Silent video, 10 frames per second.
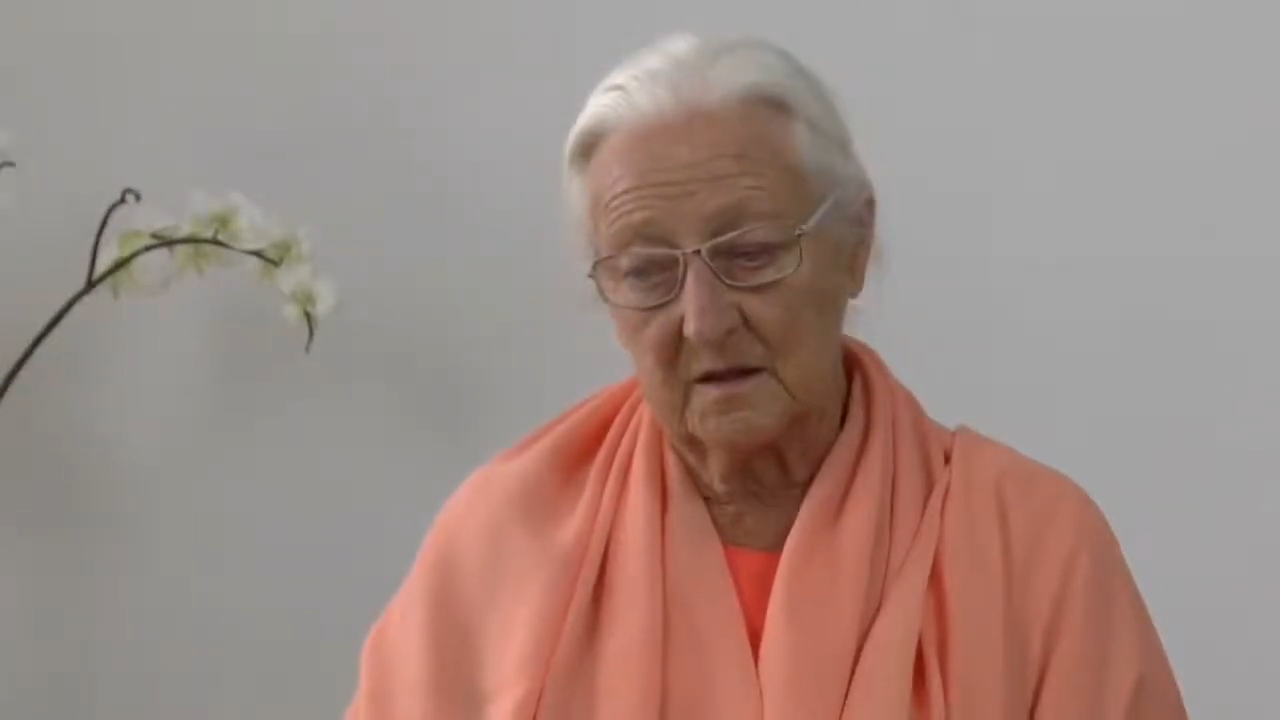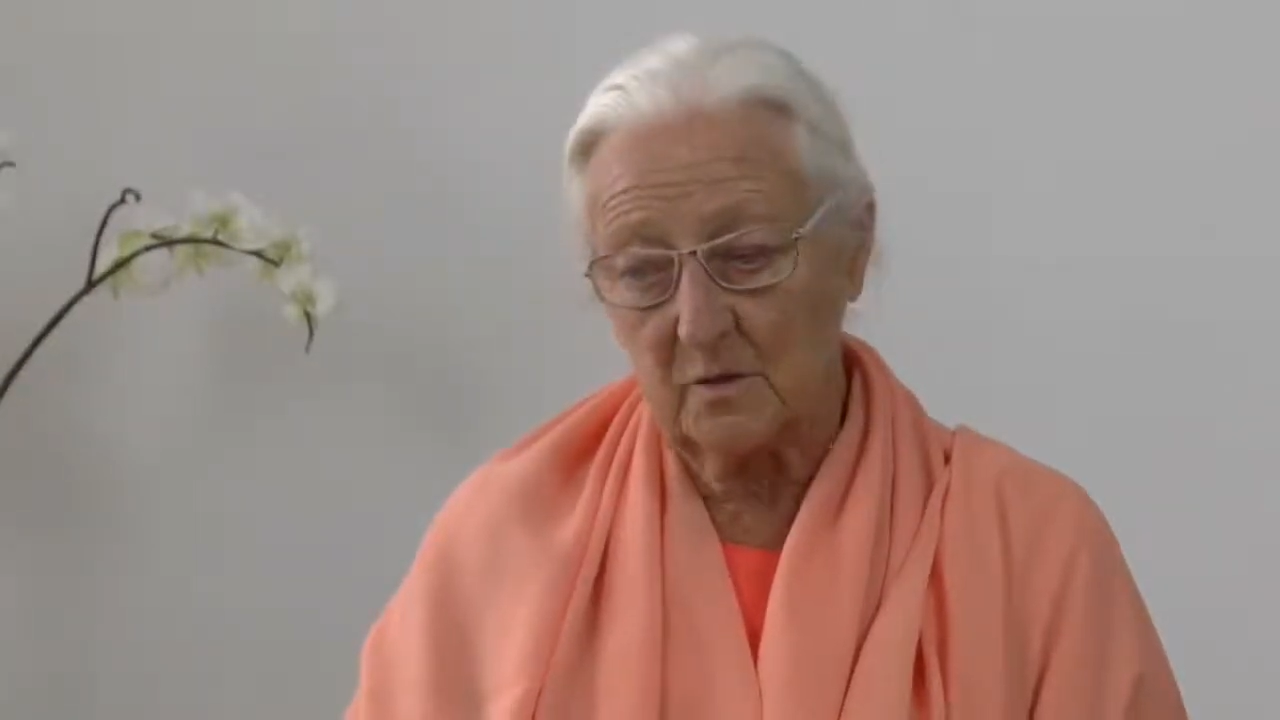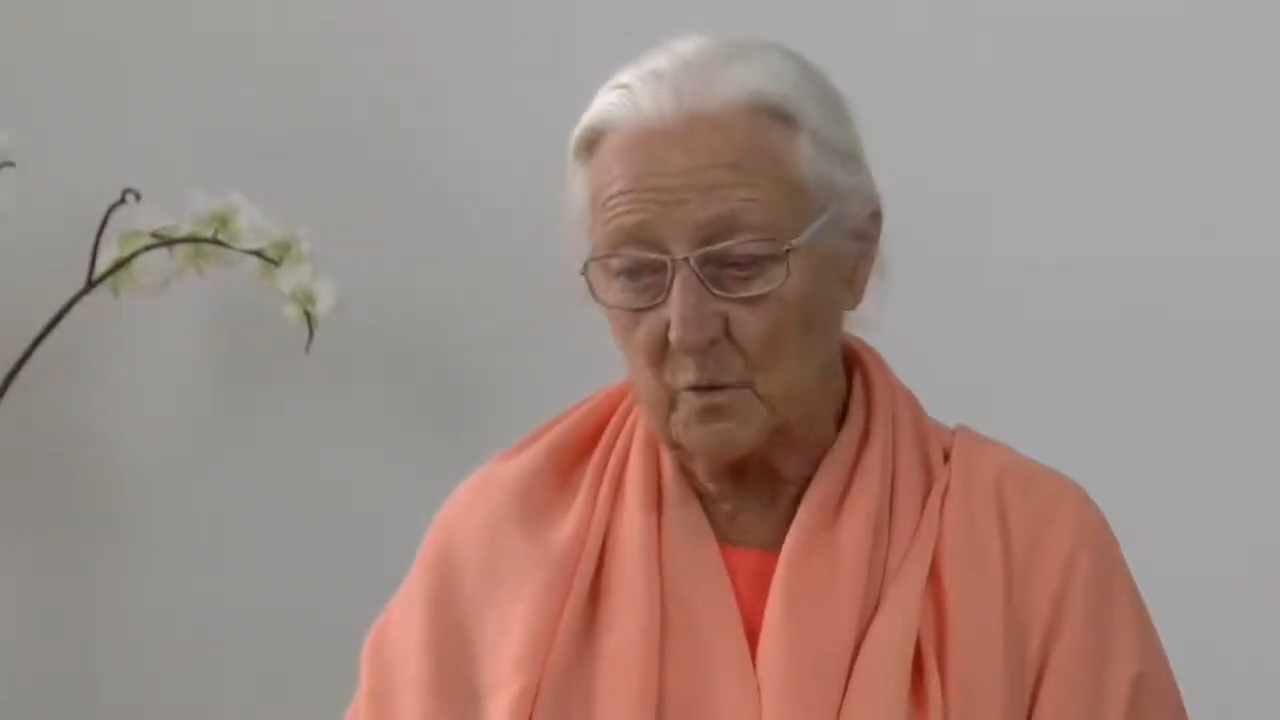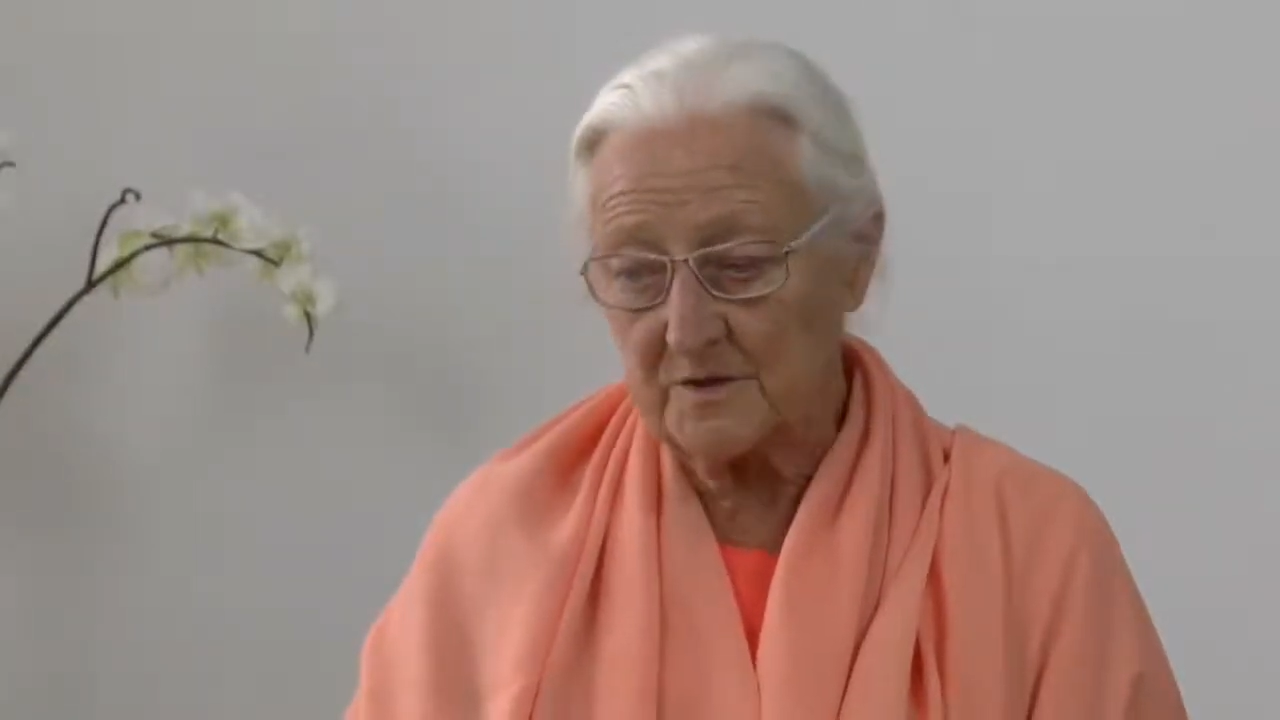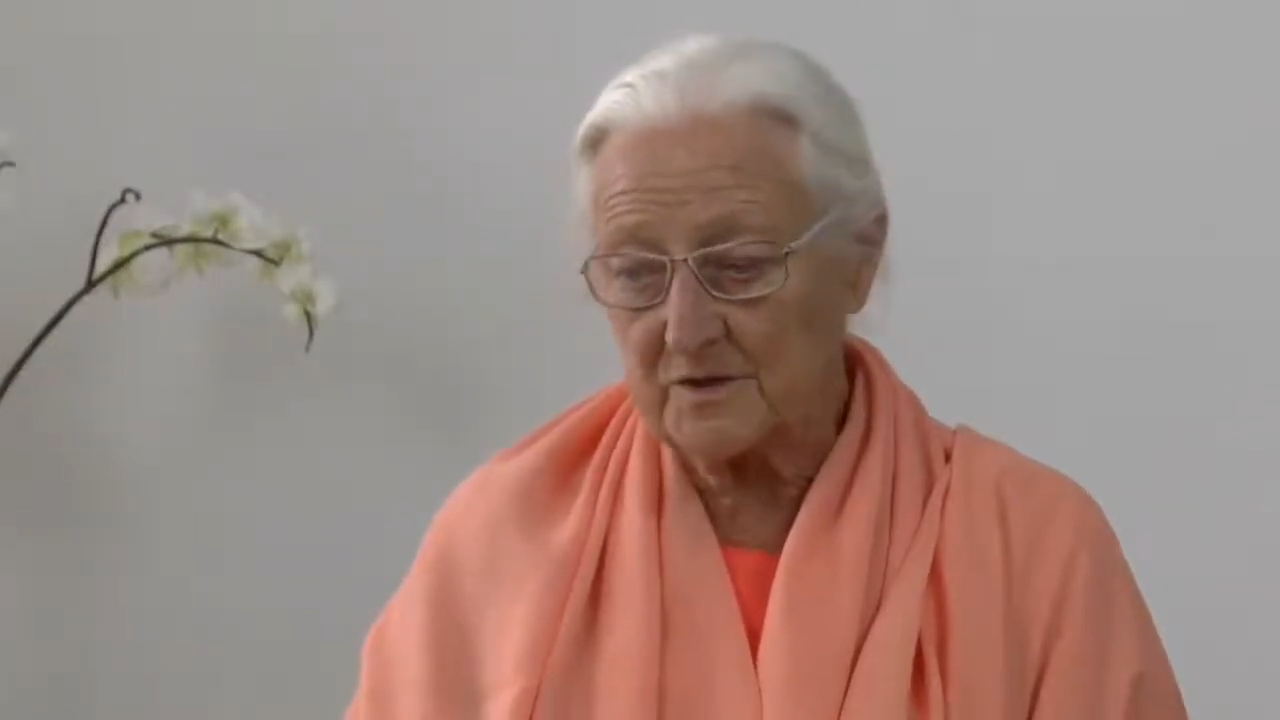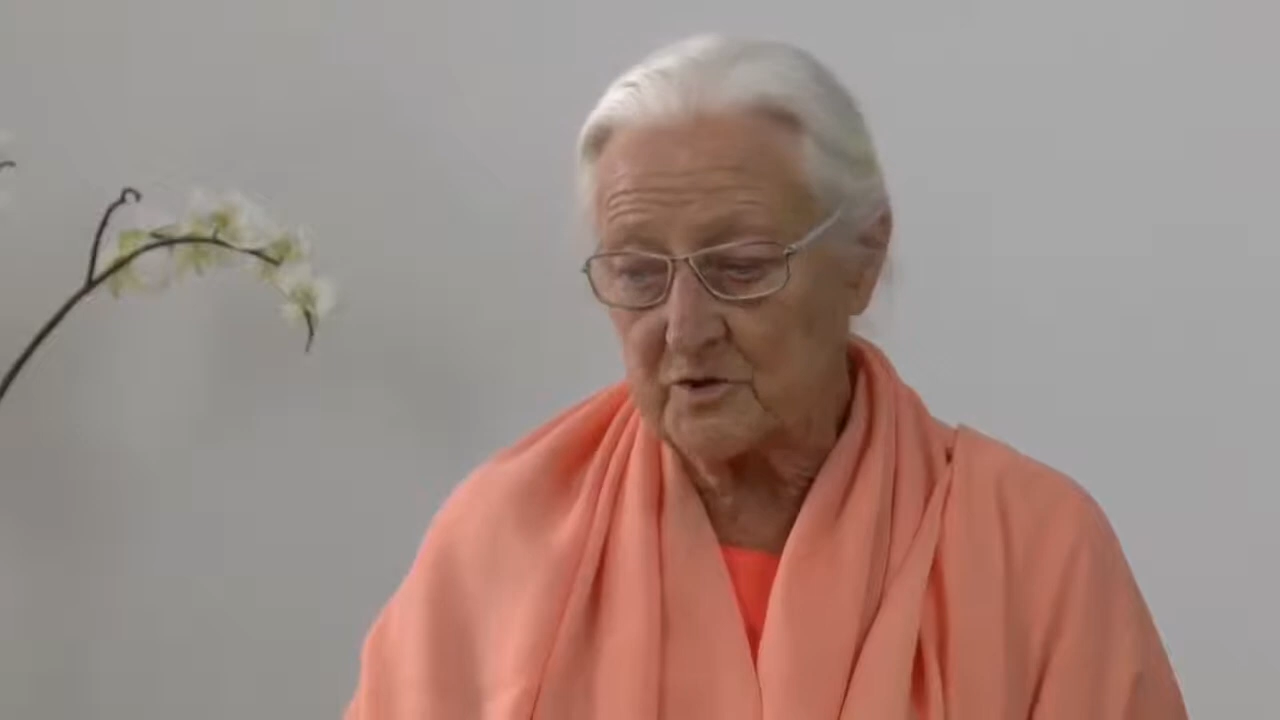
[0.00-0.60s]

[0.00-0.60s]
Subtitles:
Well, what is